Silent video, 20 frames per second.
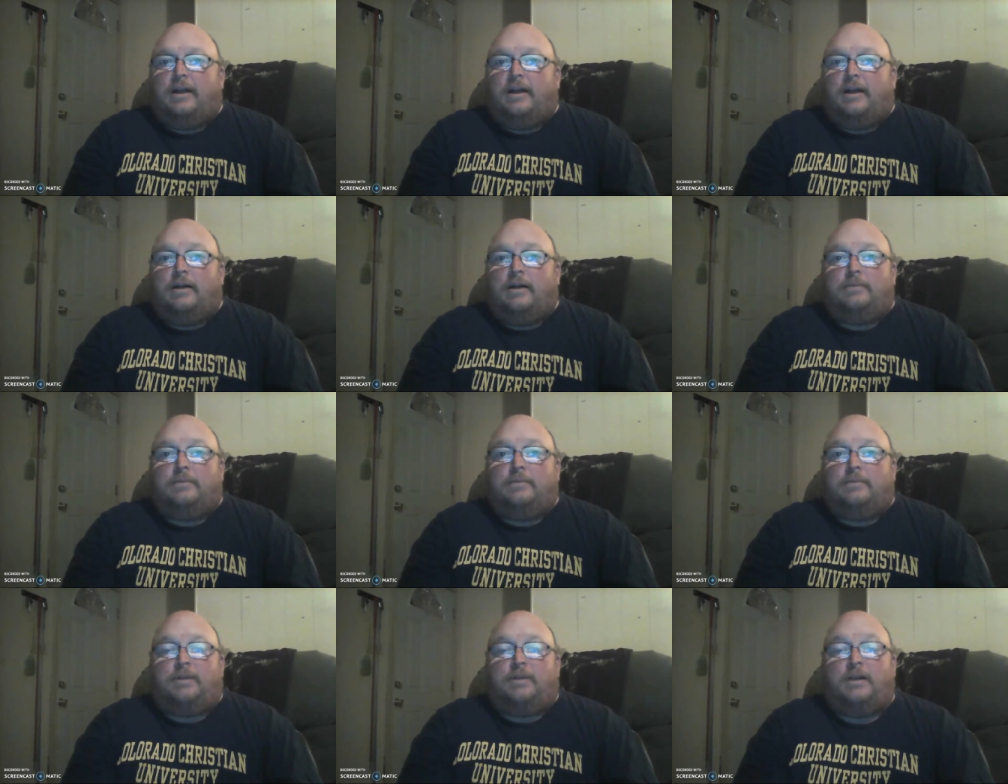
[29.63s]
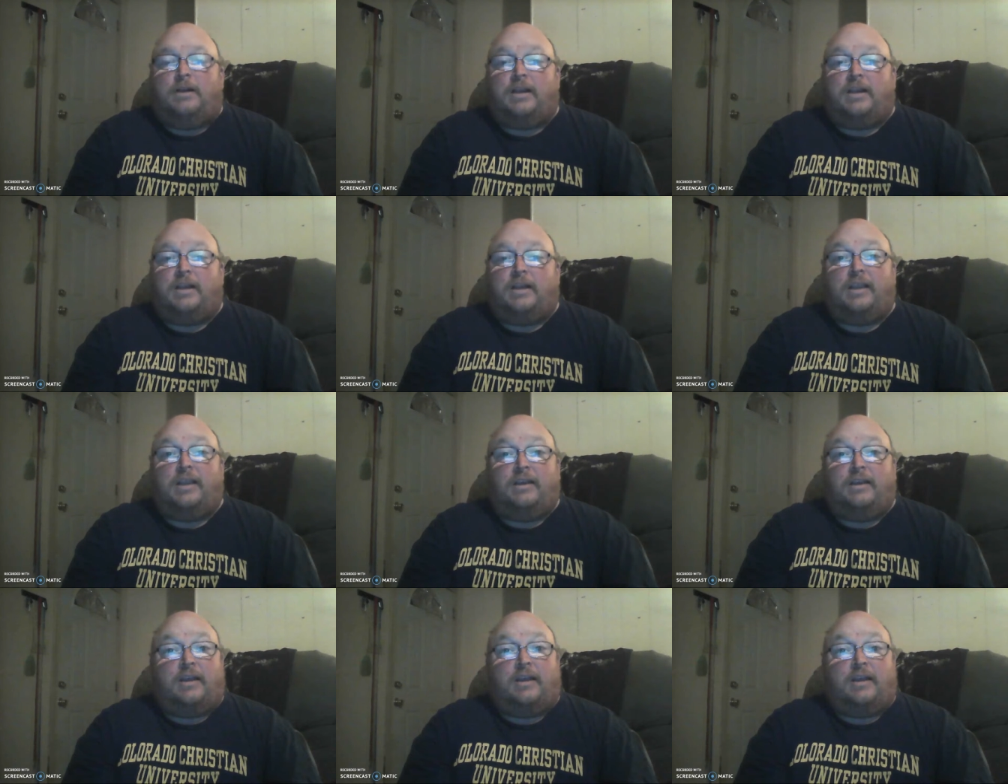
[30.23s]

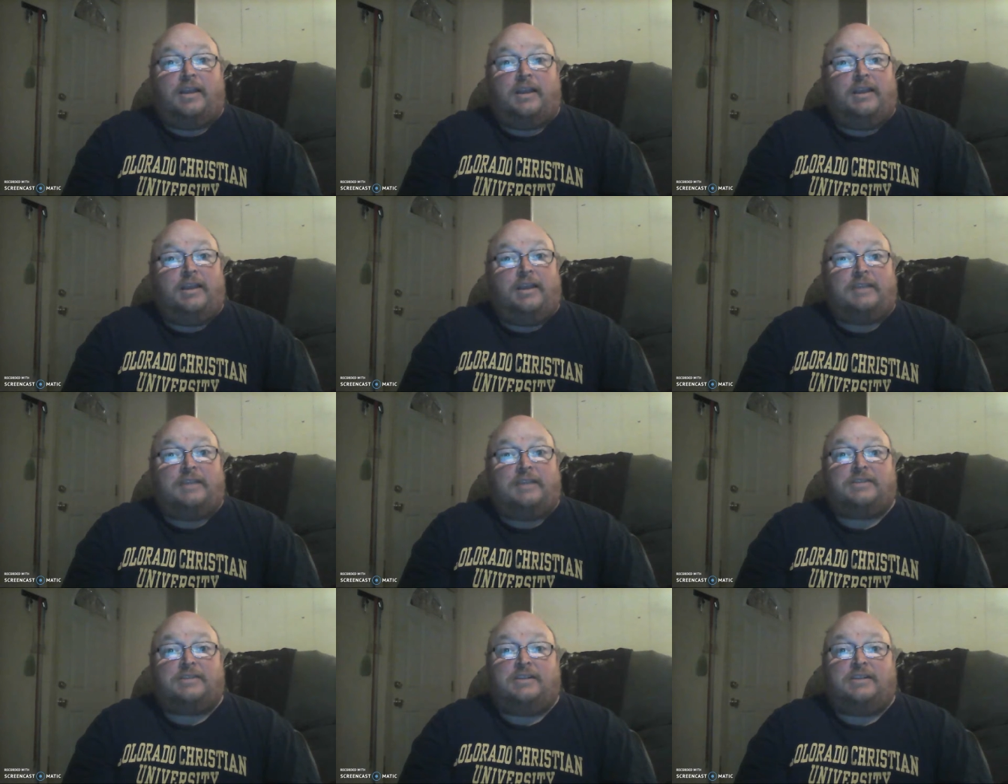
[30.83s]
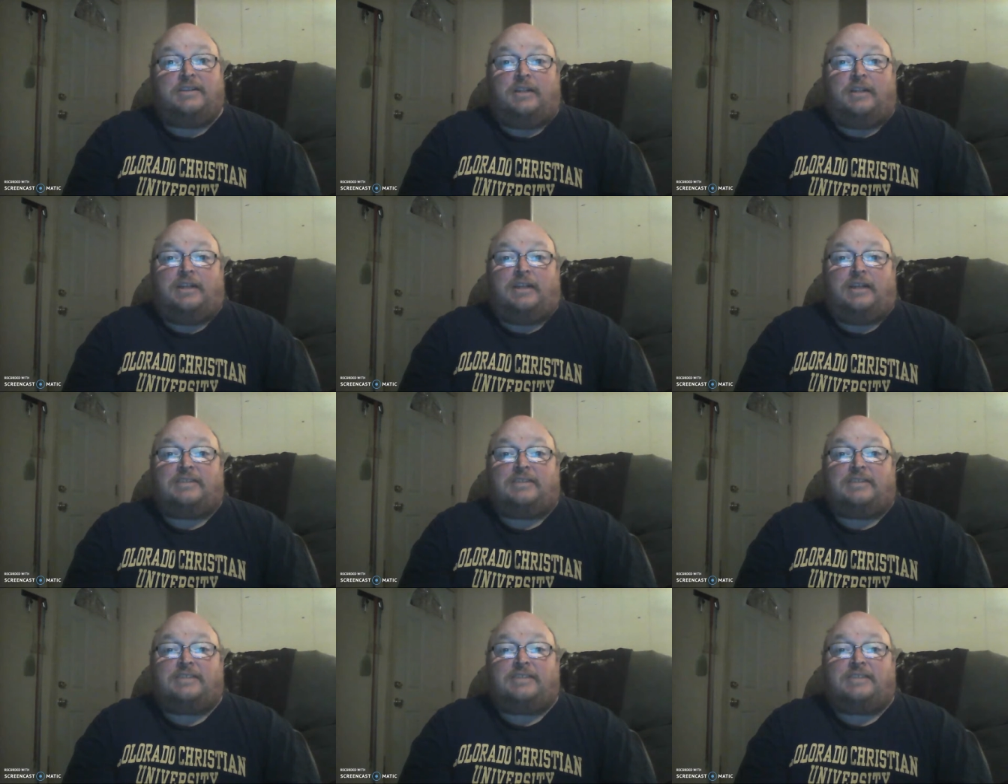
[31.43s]
Again,
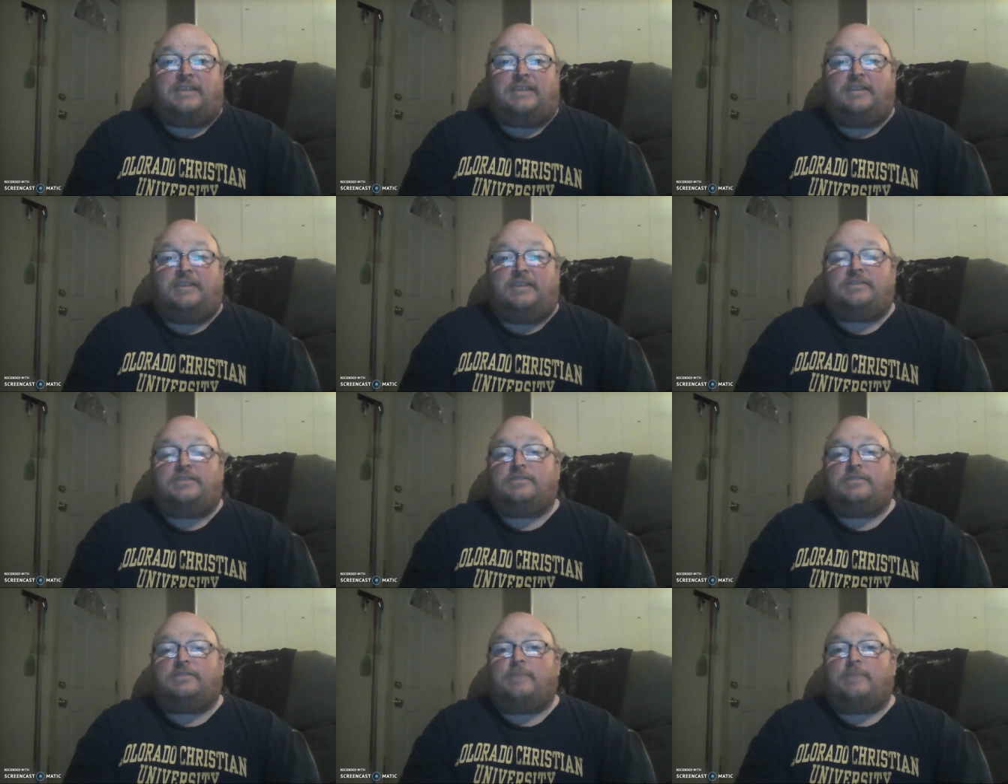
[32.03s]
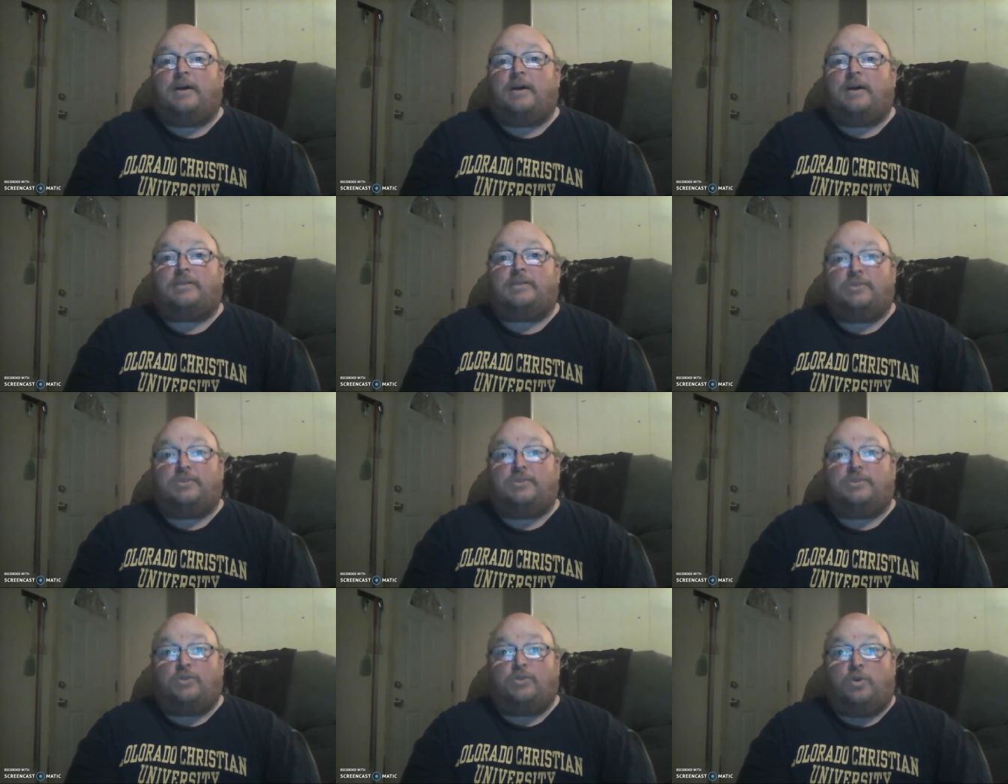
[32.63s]
as I said, this is my
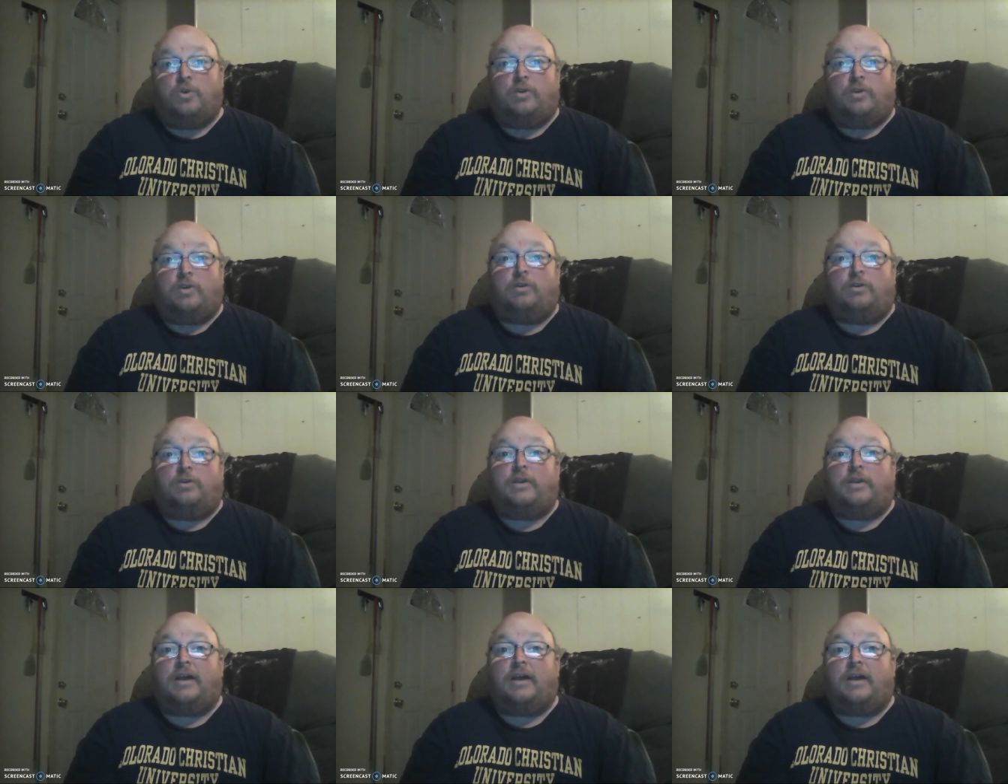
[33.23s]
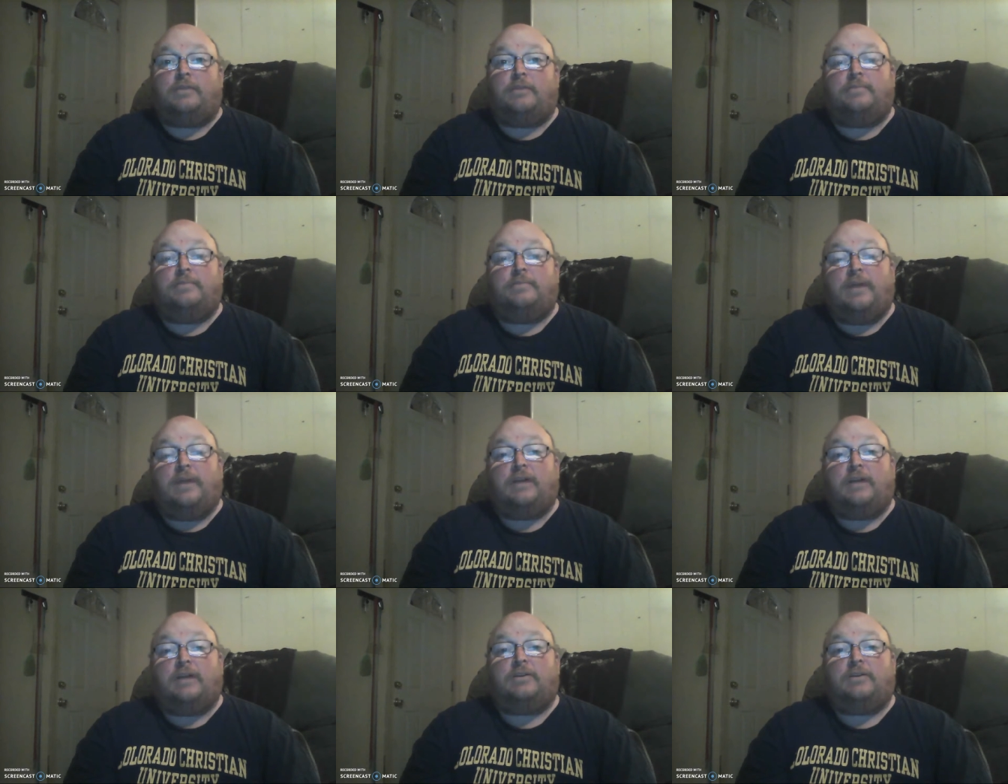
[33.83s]
tutorial on how to
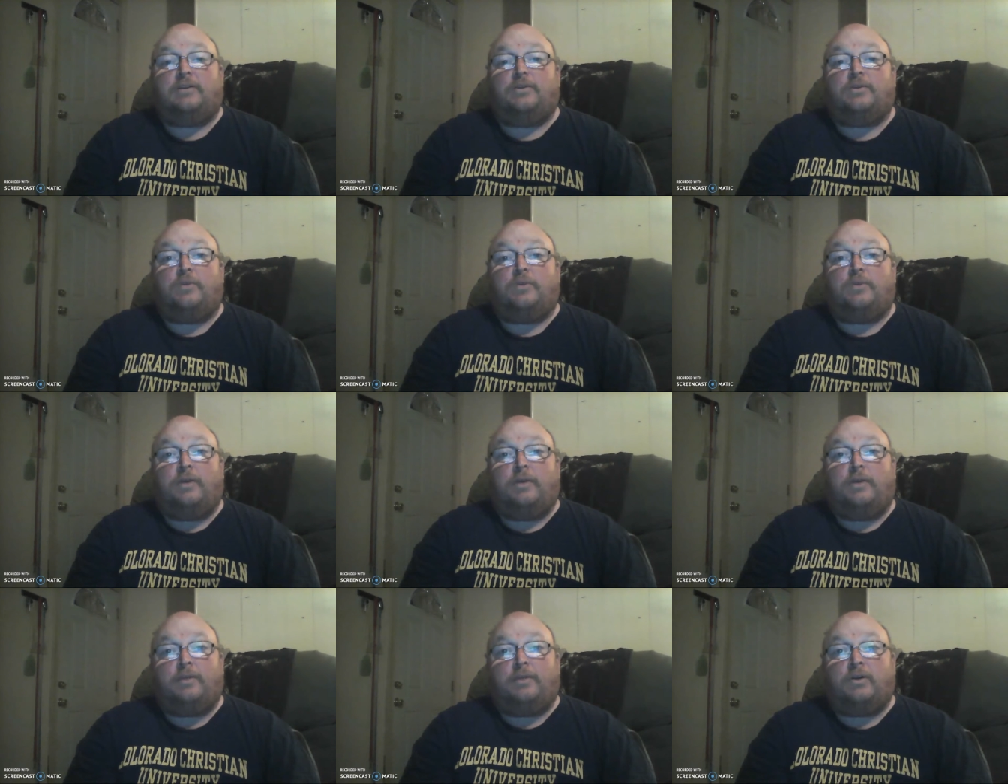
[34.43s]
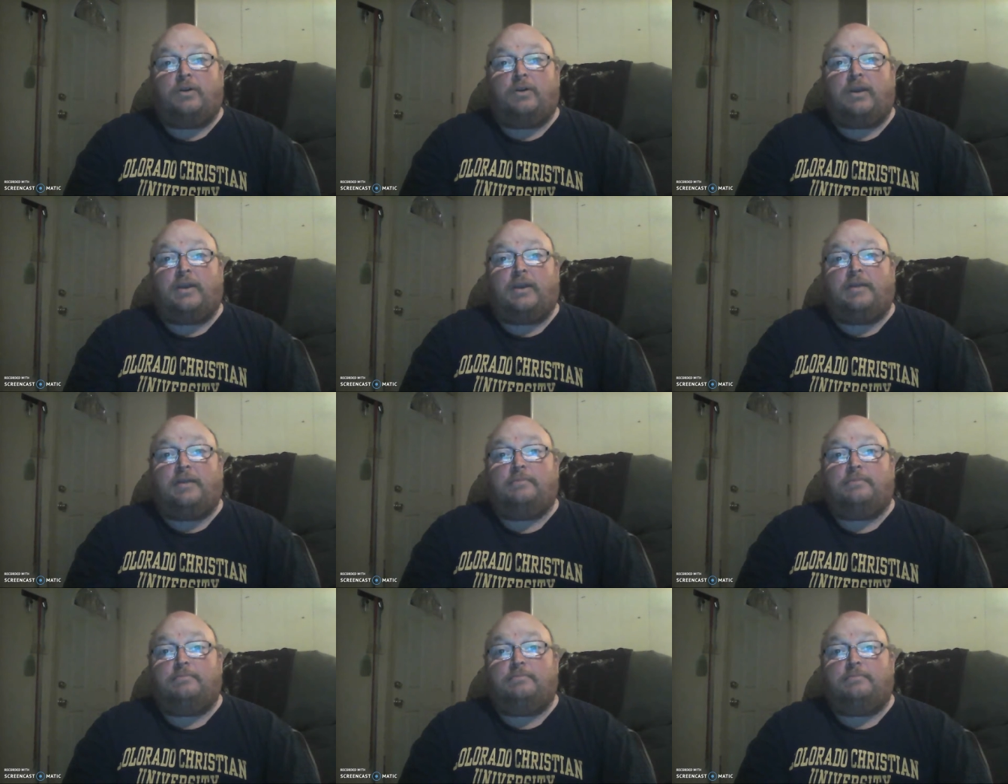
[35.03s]
upload a